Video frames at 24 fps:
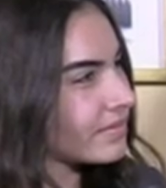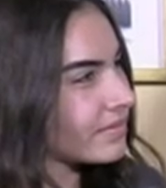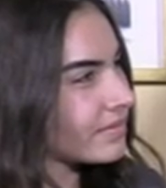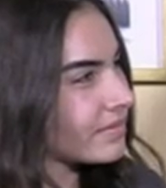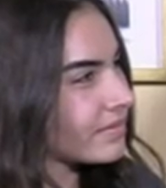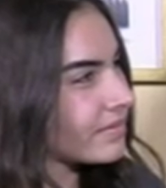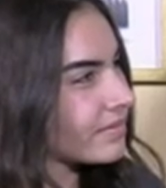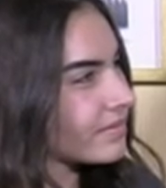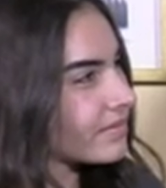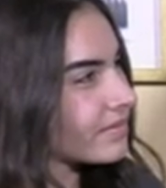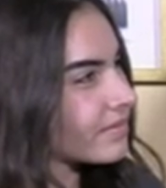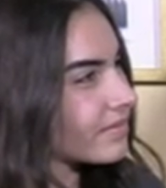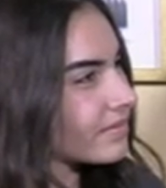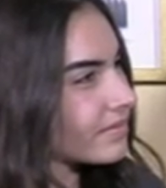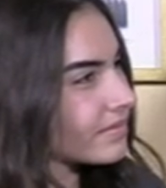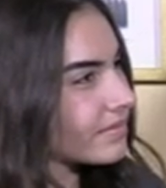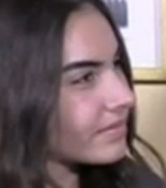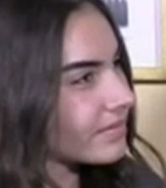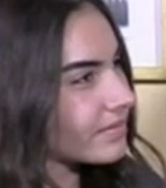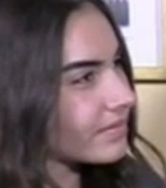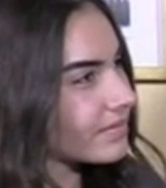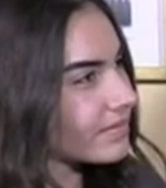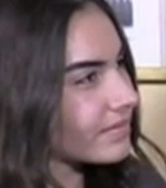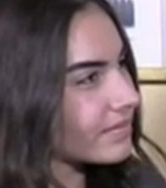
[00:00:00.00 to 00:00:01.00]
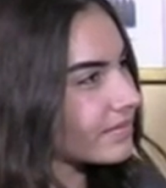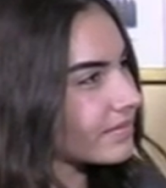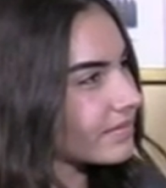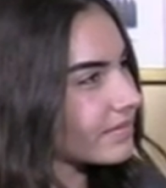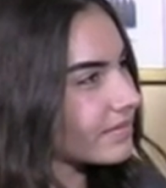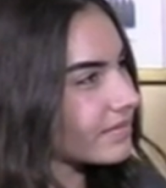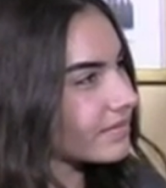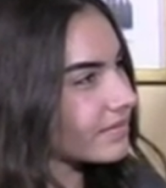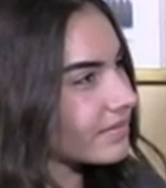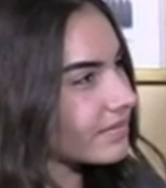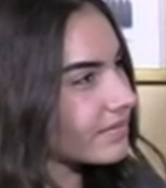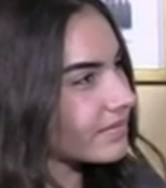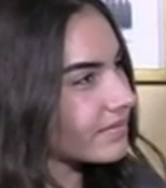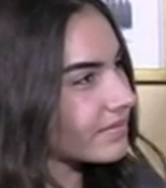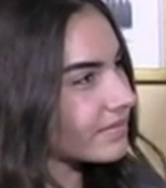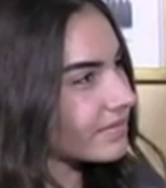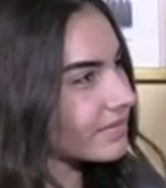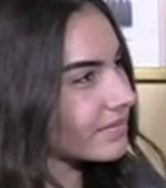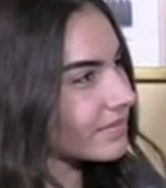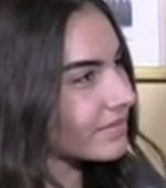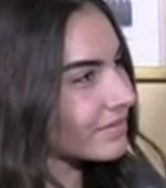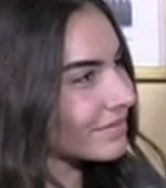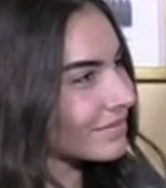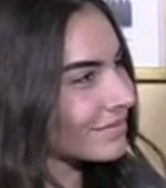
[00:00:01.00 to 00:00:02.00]

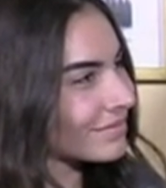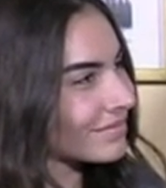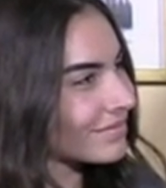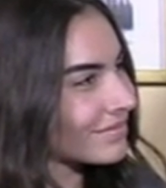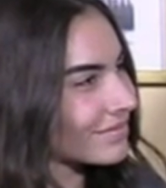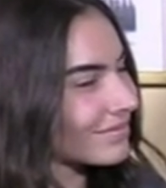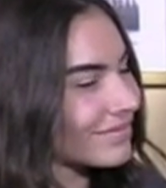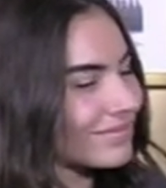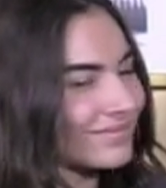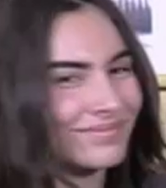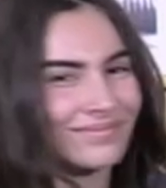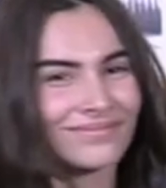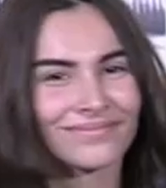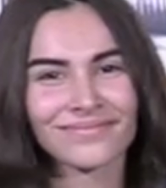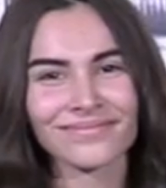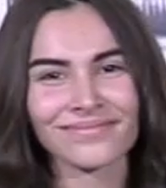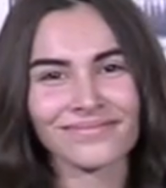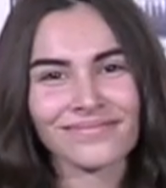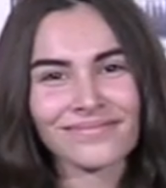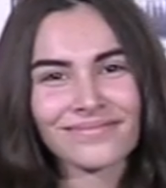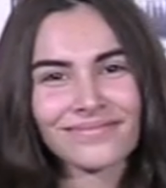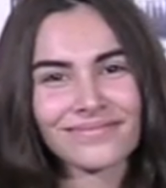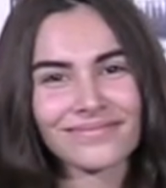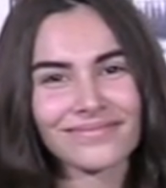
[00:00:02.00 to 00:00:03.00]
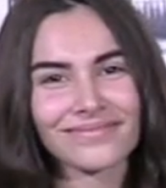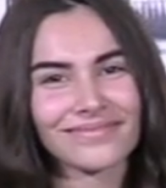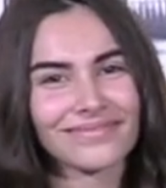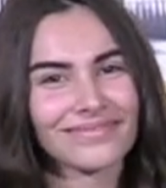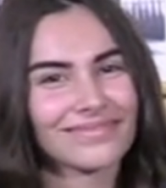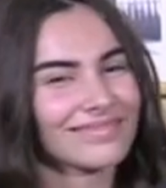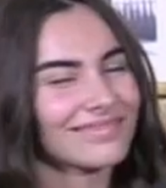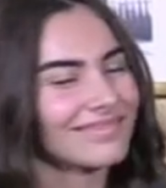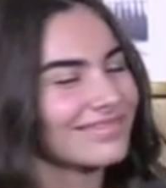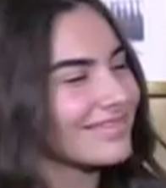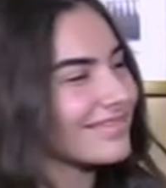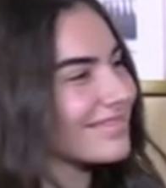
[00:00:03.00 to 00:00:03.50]
This person isn't speaking.